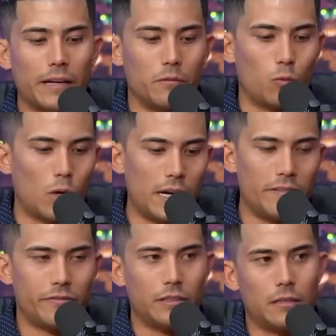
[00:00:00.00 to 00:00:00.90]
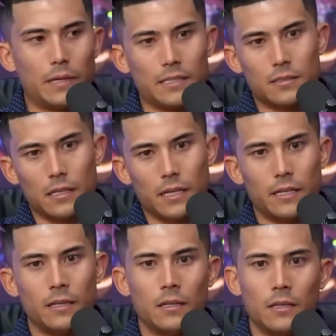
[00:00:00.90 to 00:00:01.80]
my wife and my
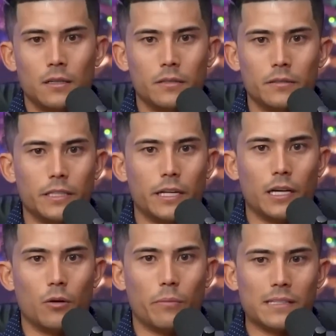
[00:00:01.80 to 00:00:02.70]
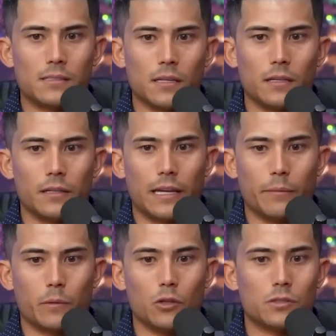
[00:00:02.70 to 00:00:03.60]
son, you know, my son
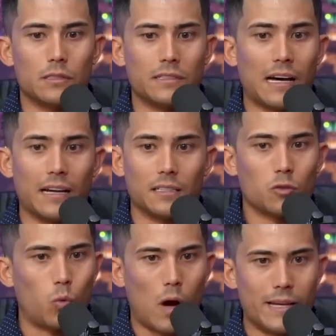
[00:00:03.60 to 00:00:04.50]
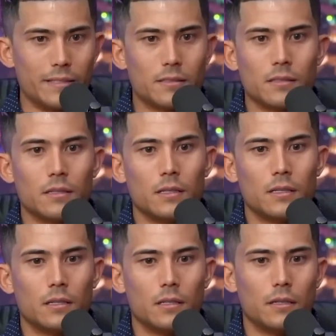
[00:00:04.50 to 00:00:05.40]
came close to dying twice.
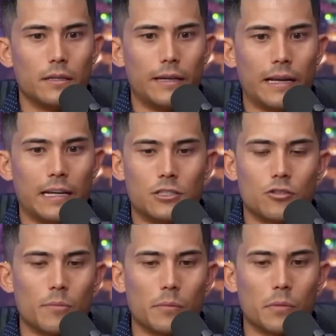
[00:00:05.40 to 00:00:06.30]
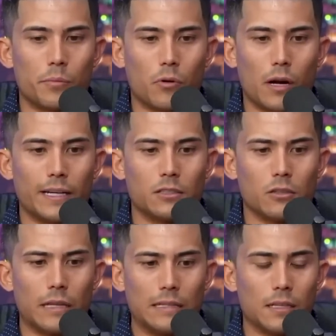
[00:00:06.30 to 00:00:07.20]
And I just remember praying
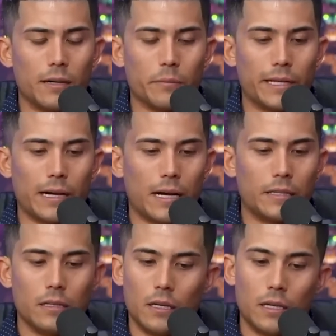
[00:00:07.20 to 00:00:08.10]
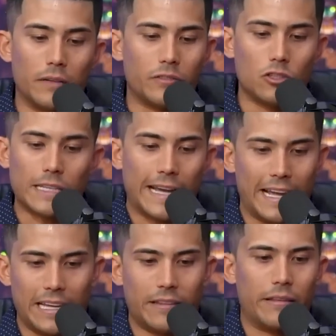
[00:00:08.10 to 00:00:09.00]
during that time, like, God, if there's
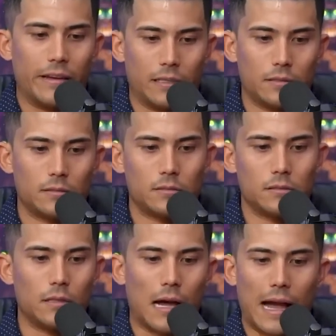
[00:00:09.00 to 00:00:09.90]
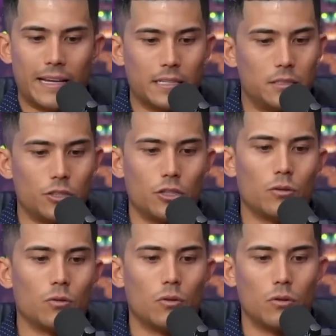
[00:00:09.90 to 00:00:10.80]
anything I can
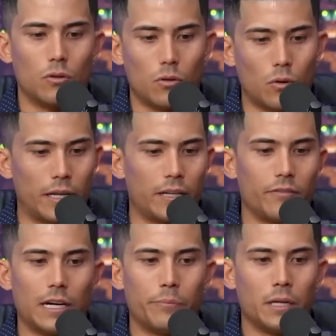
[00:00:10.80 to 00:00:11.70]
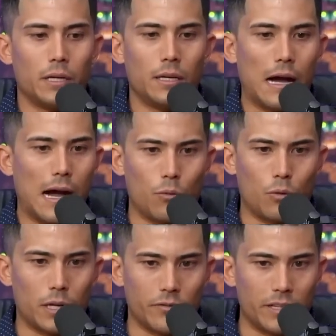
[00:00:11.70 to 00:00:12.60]
do or give up, I
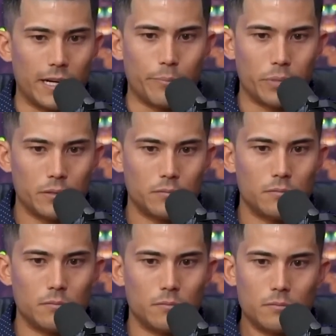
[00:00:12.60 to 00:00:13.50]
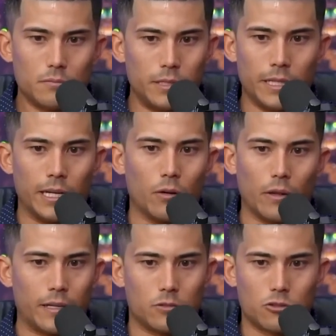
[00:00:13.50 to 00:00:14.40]
will give it up, you know,
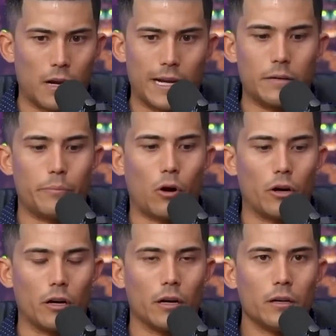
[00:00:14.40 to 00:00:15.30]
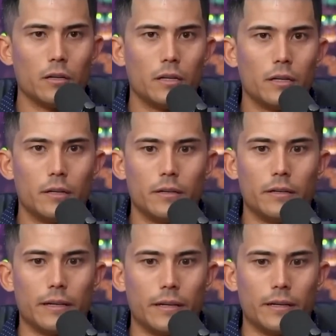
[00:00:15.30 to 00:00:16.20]
like trying to barter. Mm-hmm.
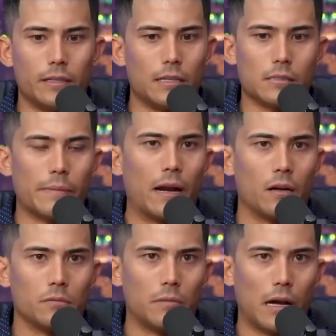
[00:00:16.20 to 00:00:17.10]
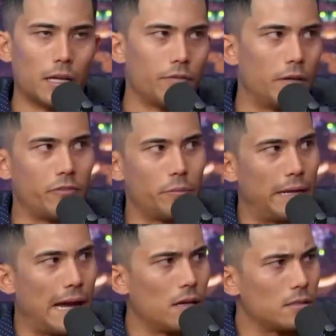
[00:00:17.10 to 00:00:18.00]
It doesn't matter. I'll give up flipping
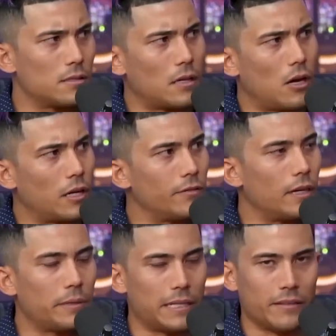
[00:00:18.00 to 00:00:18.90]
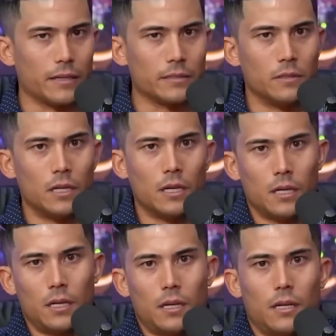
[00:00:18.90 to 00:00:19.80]
houses. I'll give up anything.
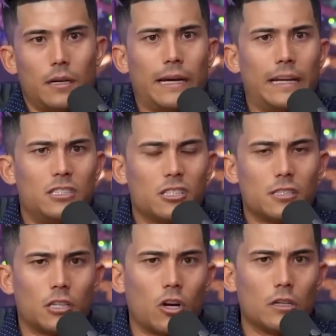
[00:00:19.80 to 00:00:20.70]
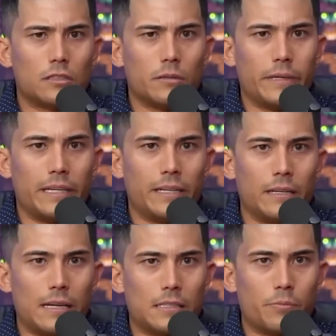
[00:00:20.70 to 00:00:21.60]
And it just occurred to me
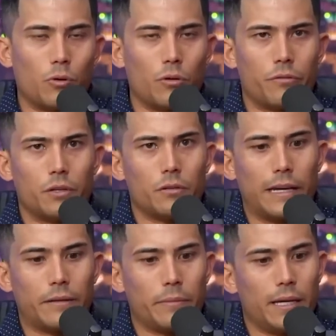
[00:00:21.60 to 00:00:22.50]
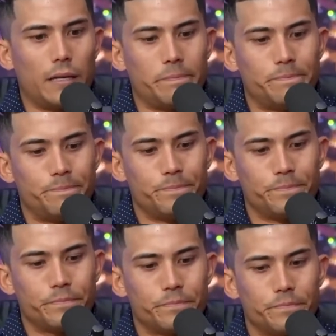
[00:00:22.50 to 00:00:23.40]
as he pulled through, like, man,
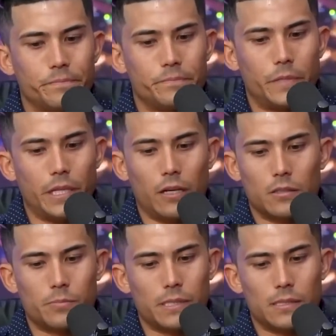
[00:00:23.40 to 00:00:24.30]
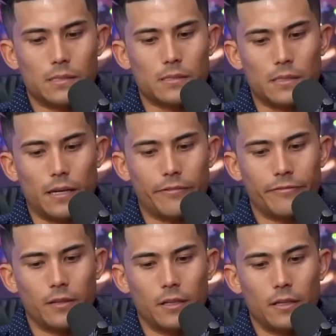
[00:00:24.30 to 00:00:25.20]
you know, this business
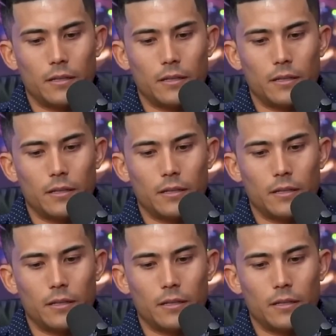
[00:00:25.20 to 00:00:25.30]
stuff,